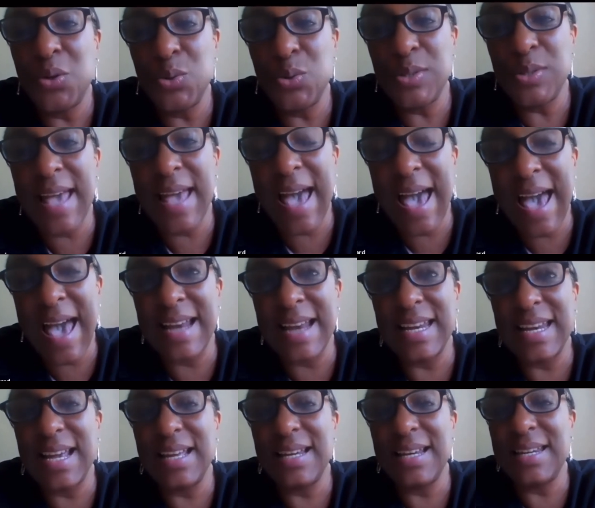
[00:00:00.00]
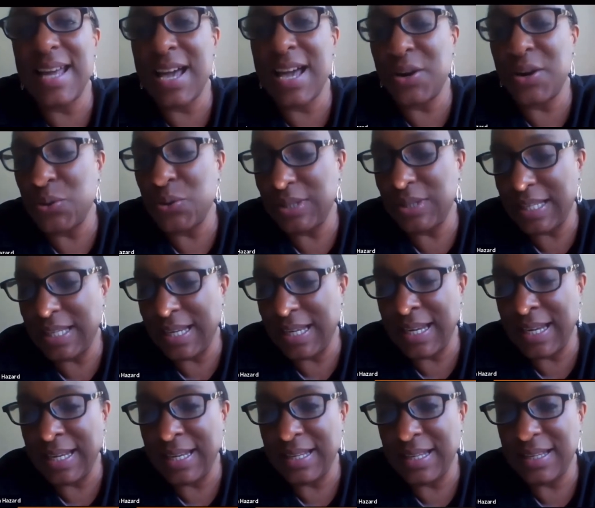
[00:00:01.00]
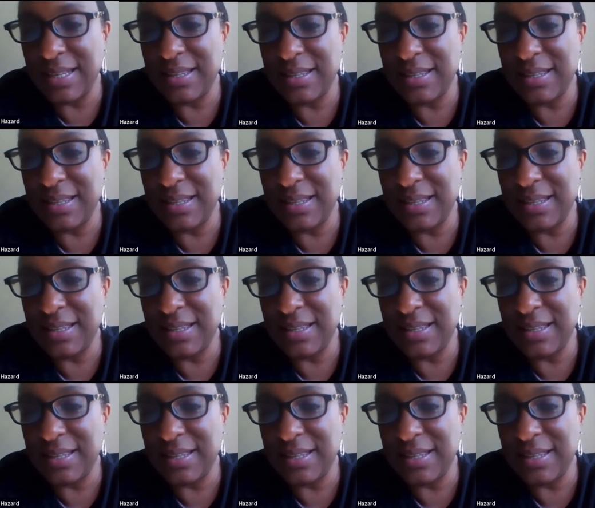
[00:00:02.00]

Who had not only